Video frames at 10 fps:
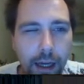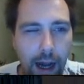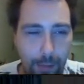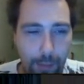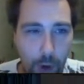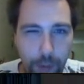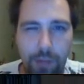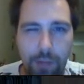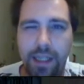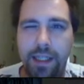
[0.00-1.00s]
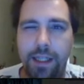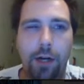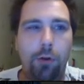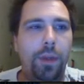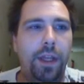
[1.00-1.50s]
I'm hoping that
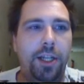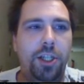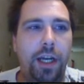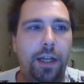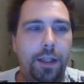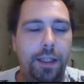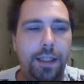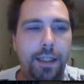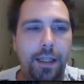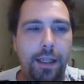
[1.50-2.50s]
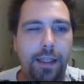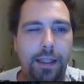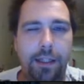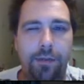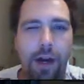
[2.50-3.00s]
bestiary will be like a checklist. Like
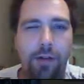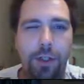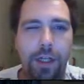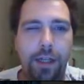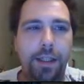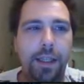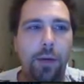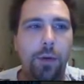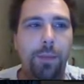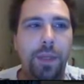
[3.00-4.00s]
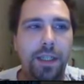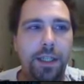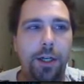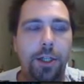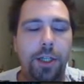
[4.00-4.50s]
the survival checklist, I want a
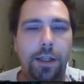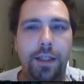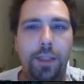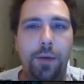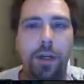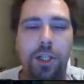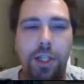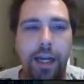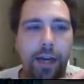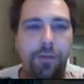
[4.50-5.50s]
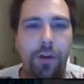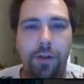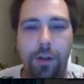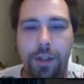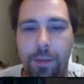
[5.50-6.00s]
bestiary checklist. I want to check after I've
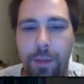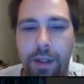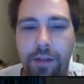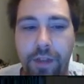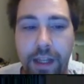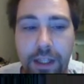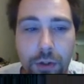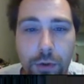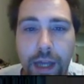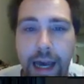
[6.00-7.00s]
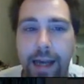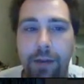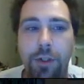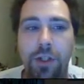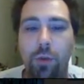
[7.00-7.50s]
killed something. If they do that,
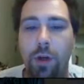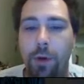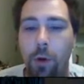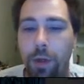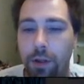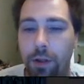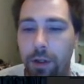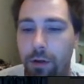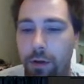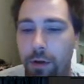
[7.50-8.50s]
which is what I'm hoping they'll do,